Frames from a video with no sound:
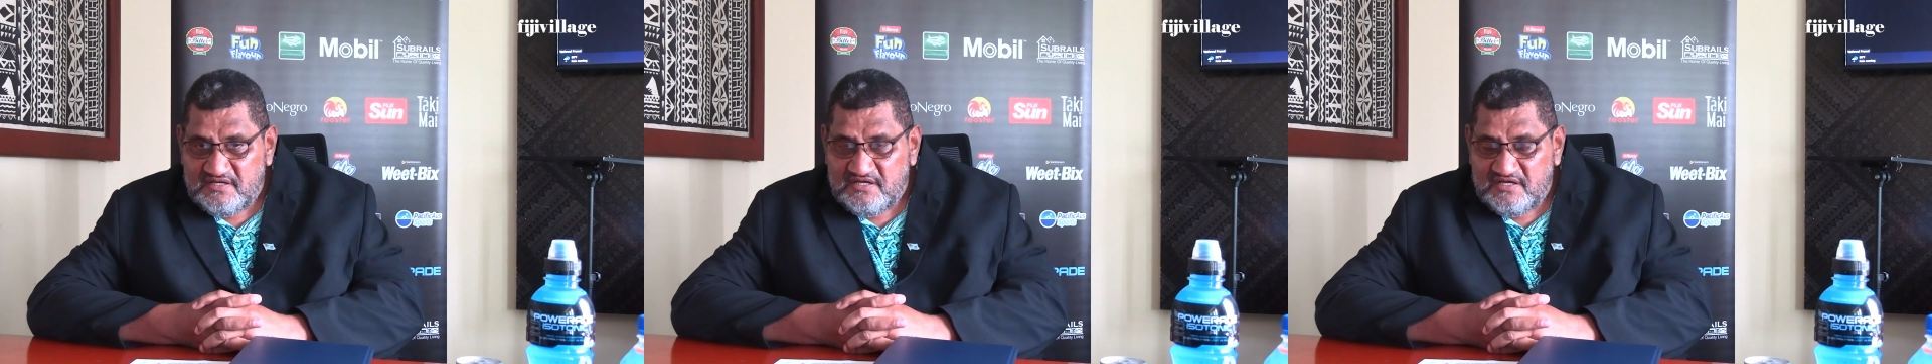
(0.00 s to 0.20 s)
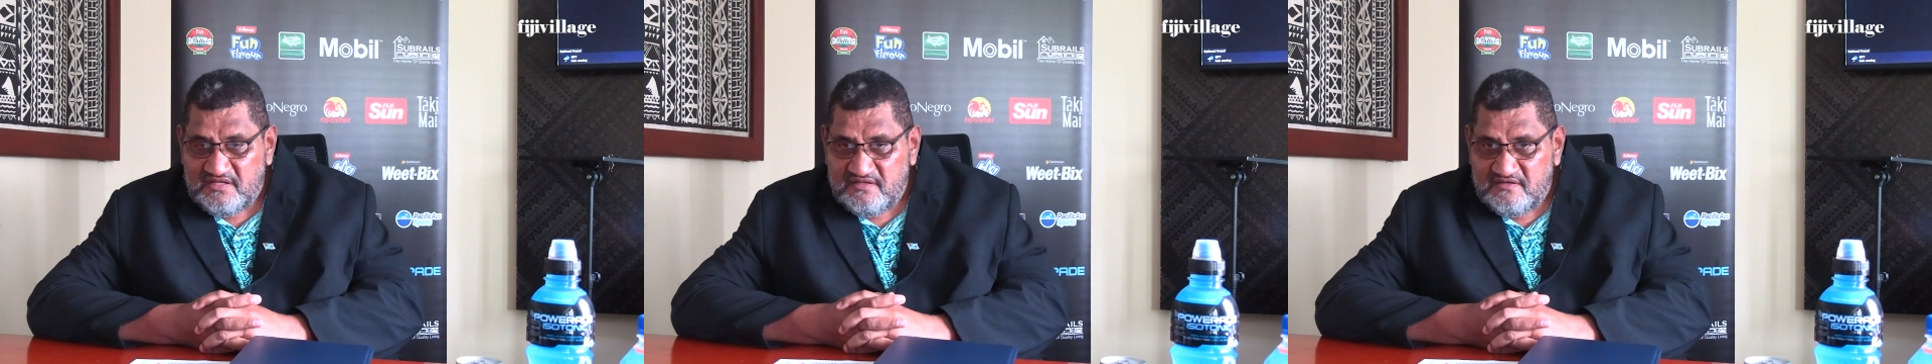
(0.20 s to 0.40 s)

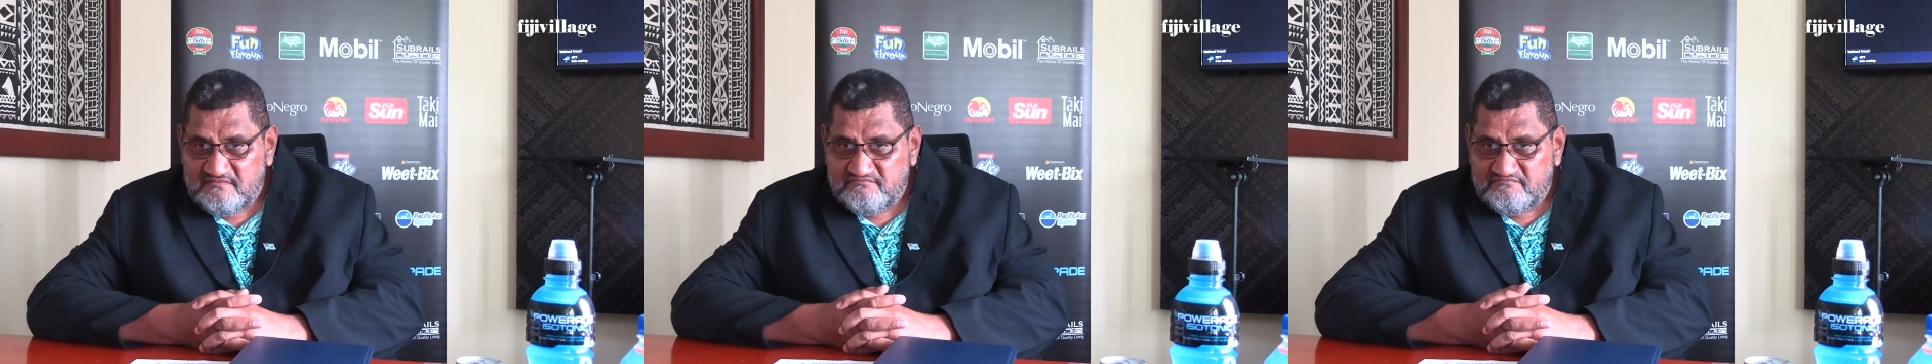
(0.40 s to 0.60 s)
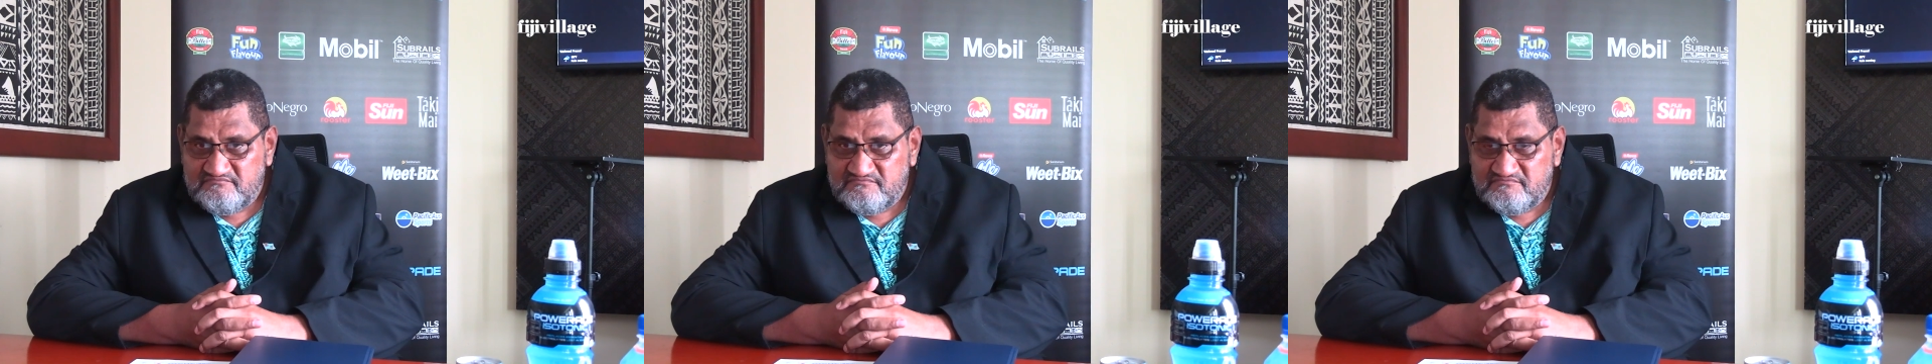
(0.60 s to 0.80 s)

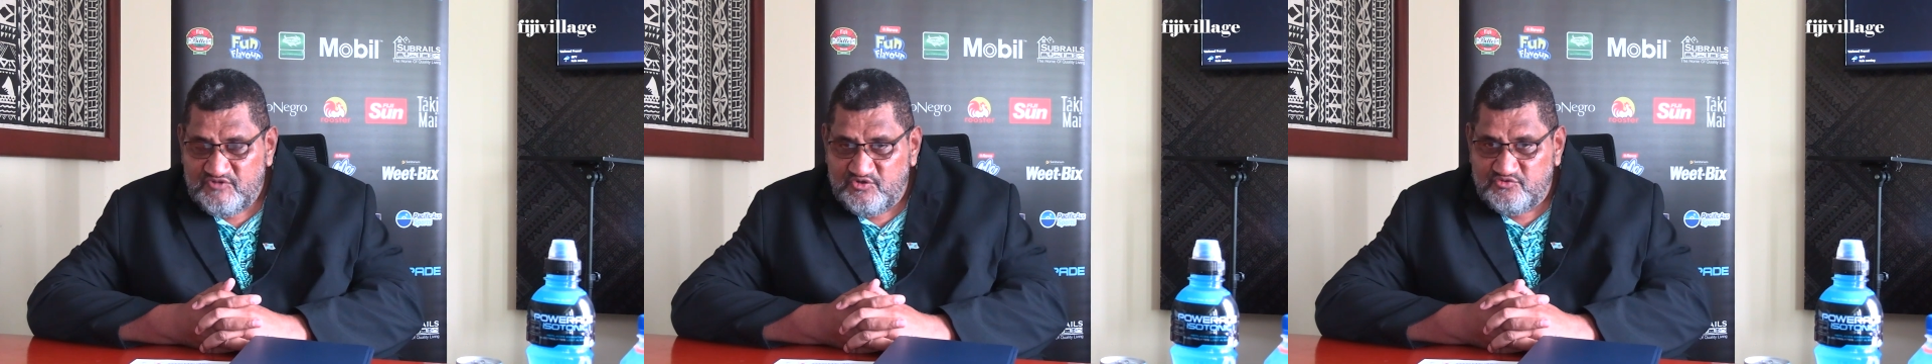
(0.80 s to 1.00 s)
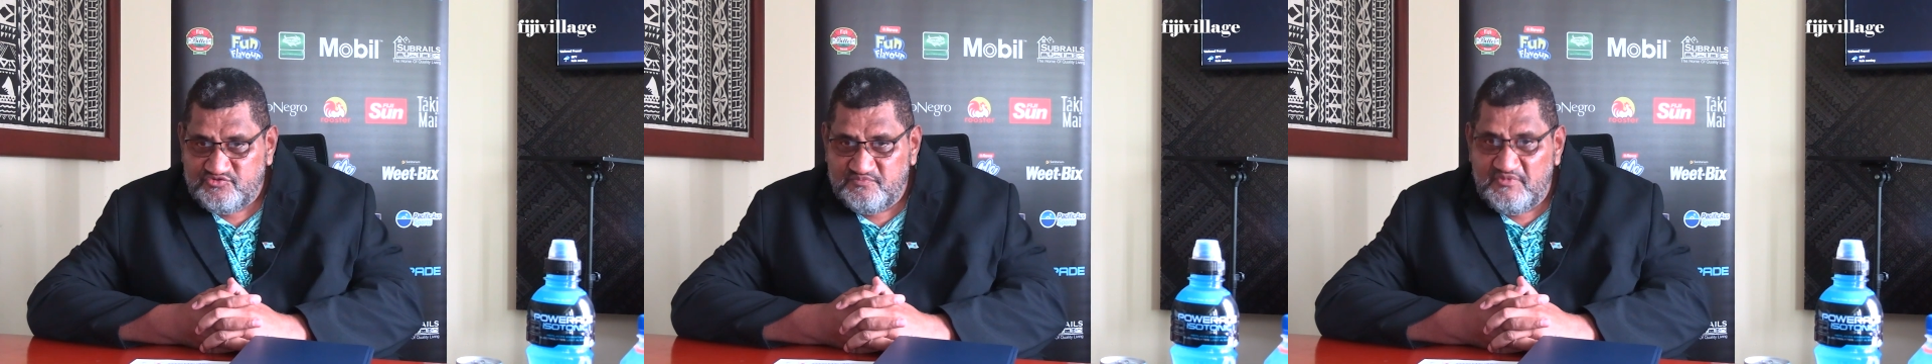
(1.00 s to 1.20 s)
um,
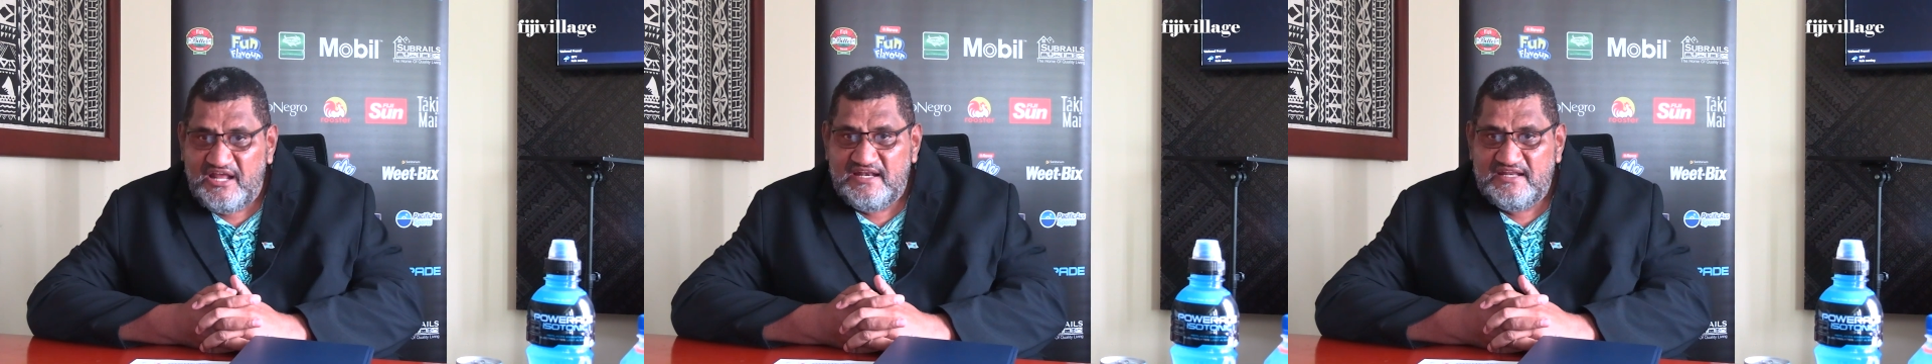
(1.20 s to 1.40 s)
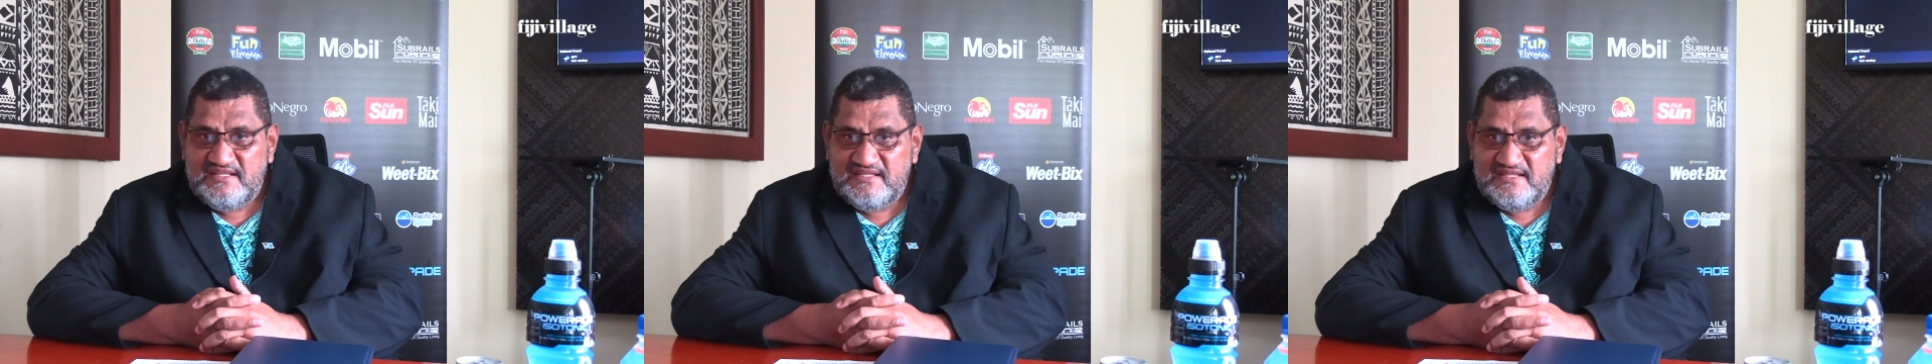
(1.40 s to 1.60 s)
Coach
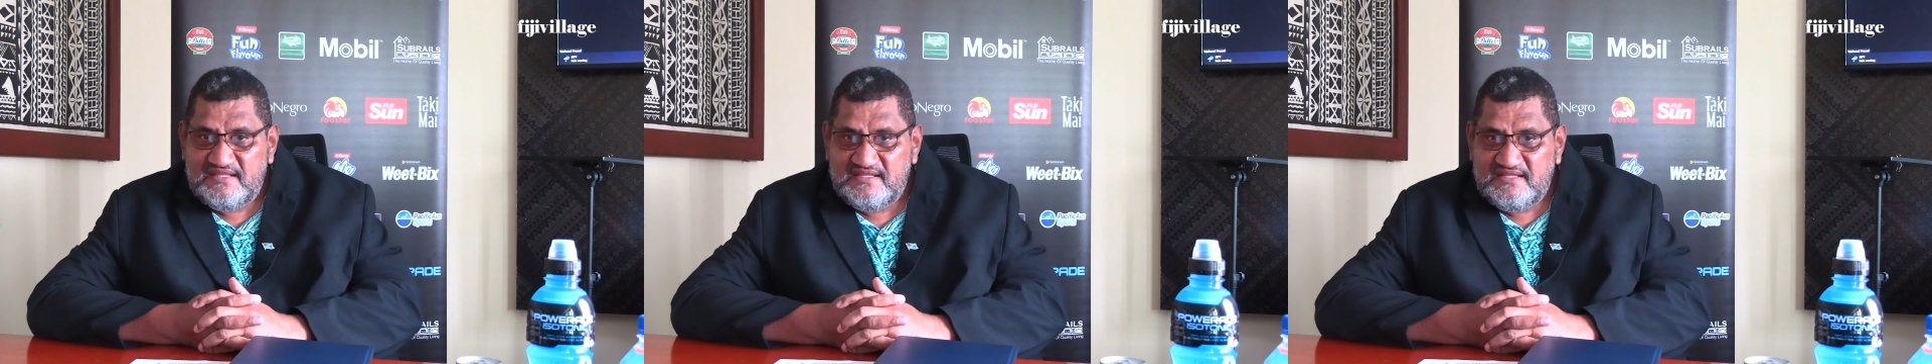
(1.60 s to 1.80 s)
Male